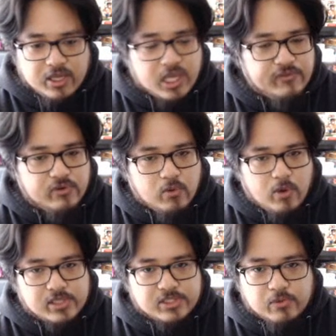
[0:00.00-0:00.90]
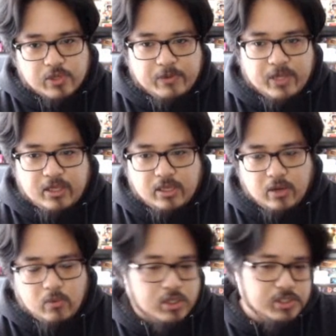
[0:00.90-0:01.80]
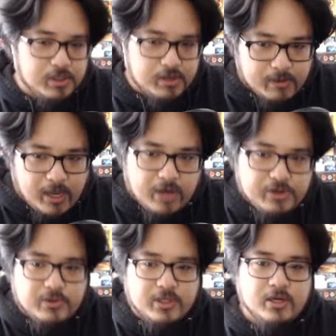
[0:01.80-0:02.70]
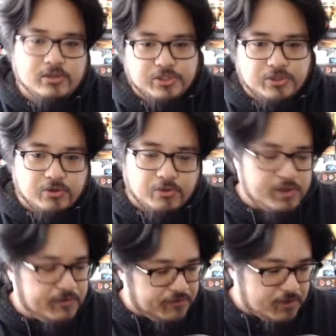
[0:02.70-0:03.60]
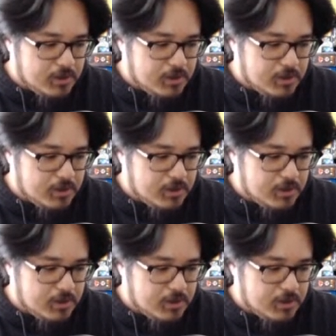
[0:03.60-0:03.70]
if you're watching the replay, I want you to think about, how do you let out your grief?